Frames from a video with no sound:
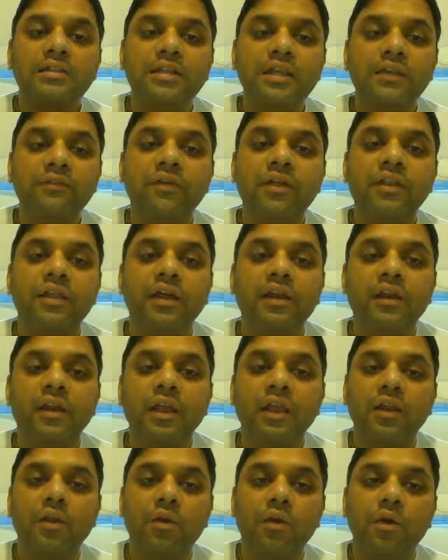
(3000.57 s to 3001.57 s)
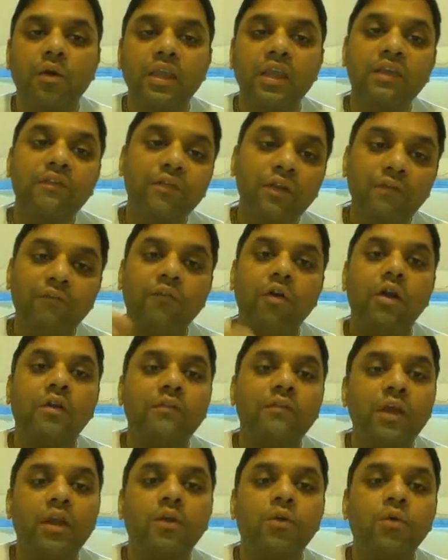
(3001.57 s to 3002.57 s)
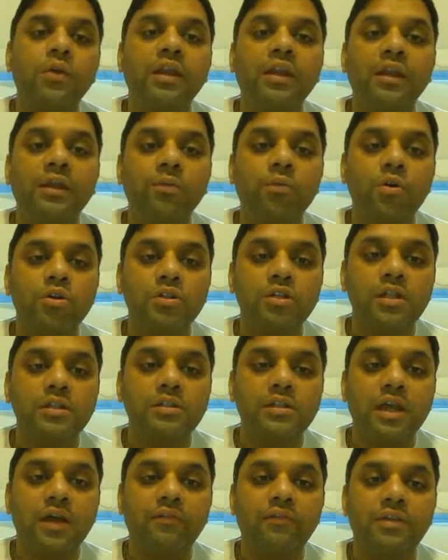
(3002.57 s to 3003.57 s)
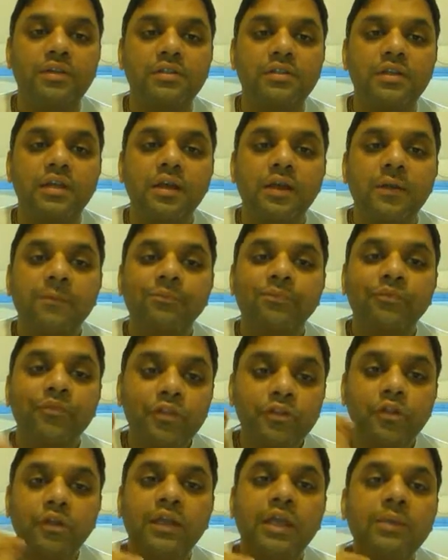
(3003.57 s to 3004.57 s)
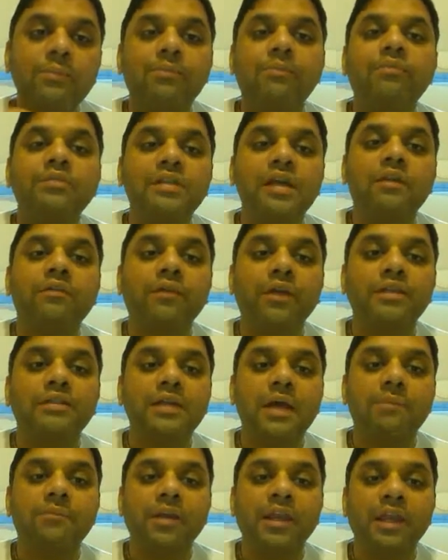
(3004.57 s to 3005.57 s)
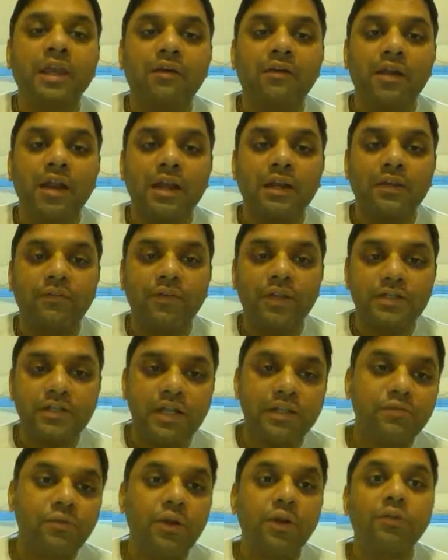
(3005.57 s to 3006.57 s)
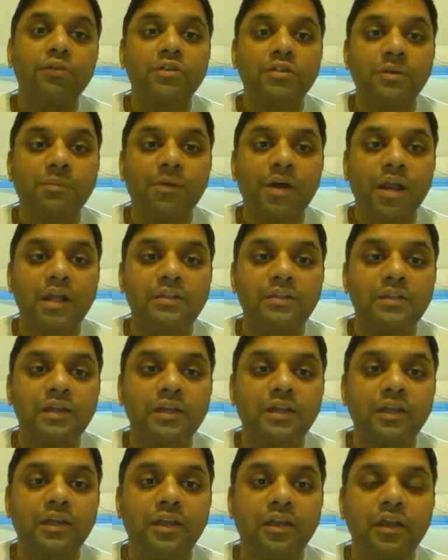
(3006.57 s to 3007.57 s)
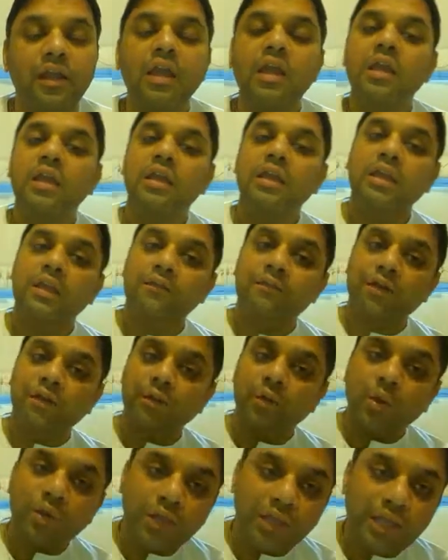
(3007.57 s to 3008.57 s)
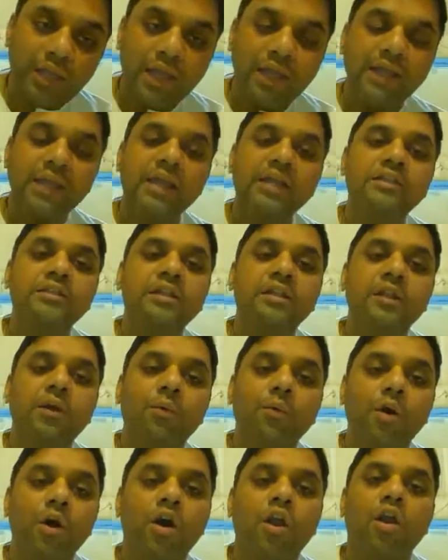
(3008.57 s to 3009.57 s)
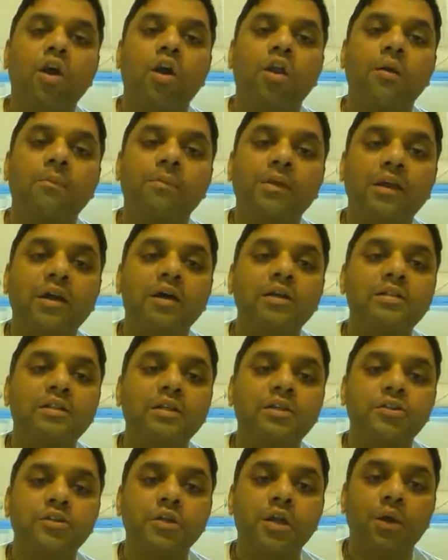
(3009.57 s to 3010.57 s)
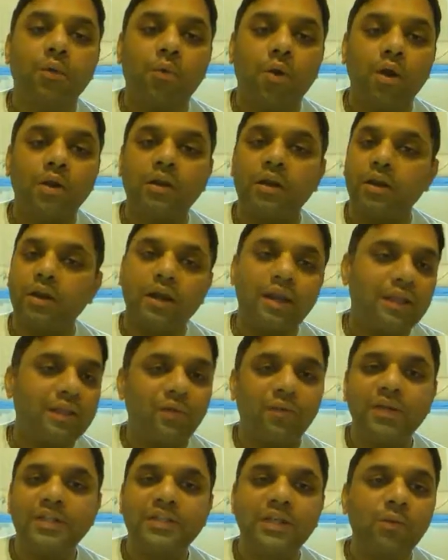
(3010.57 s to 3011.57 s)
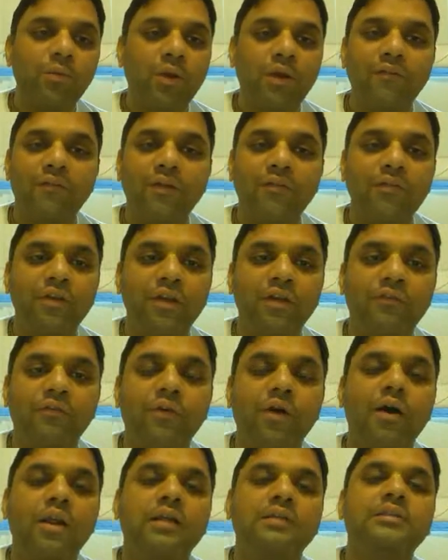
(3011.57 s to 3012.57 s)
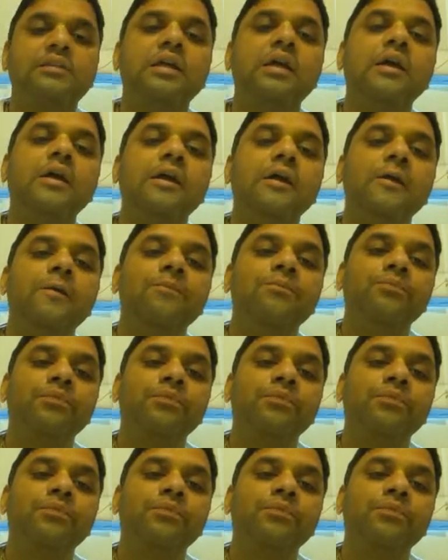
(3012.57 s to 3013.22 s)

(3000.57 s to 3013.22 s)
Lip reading: and see whether, even what we are doing in devotional service, we should keep self-examining our activities. That's what Yudhishthira Maharaj did here. Even though he engaged in the war because Krishna wanted it, otherwise he would have lived in a forest.